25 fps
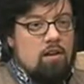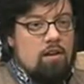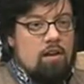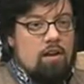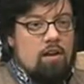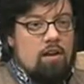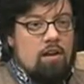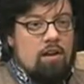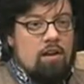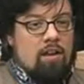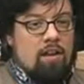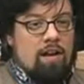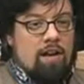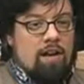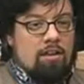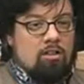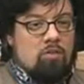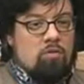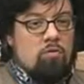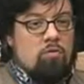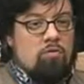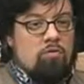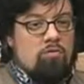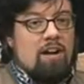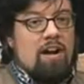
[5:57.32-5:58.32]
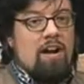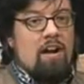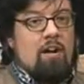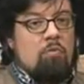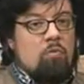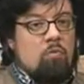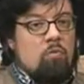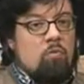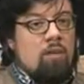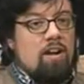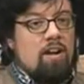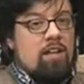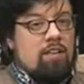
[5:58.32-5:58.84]
uh, an actual
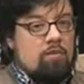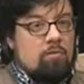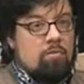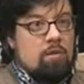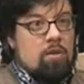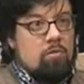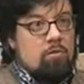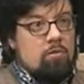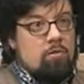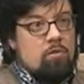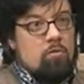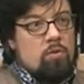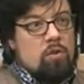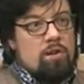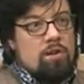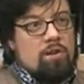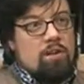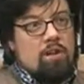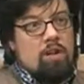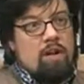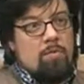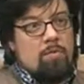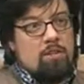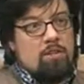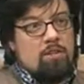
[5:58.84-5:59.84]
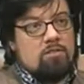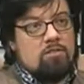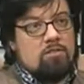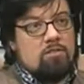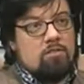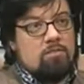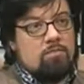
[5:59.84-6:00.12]
viable way that people are reading comics.